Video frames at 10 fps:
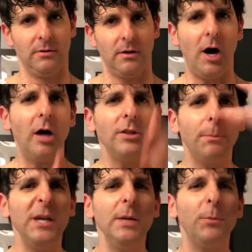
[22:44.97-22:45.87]
All the
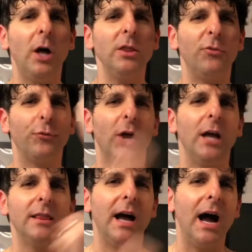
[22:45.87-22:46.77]
people on the
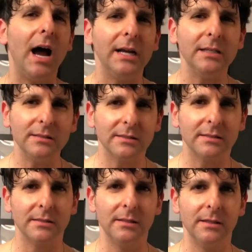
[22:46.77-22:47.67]
front
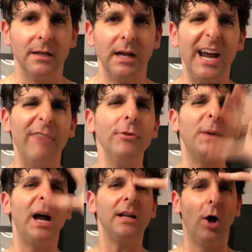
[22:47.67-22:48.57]
lines.
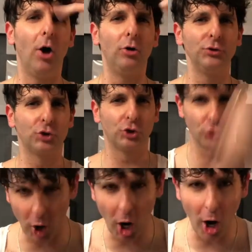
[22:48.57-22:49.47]
Everybody holding
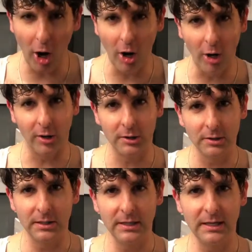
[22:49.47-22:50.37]
strong.
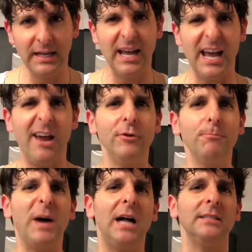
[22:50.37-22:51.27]

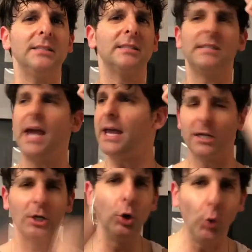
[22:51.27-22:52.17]
Everybody
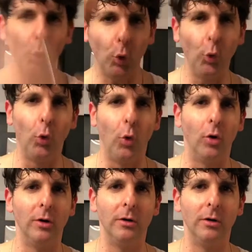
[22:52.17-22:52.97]
staying cool.